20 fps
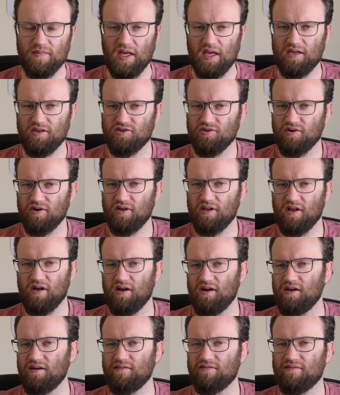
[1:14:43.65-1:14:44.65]
enjoy
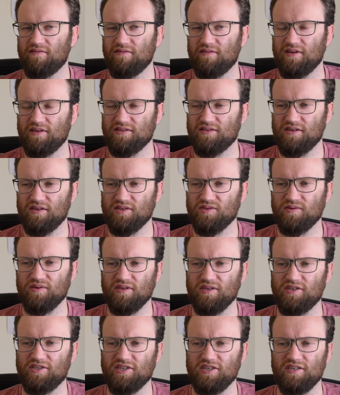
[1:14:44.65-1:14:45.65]
life. That sounds
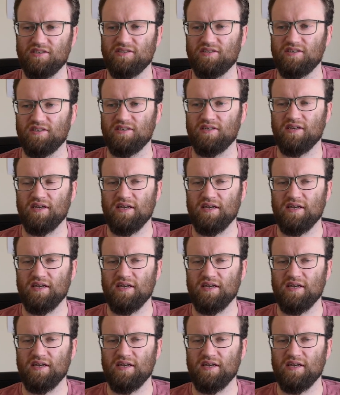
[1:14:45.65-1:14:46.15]
really cheesy.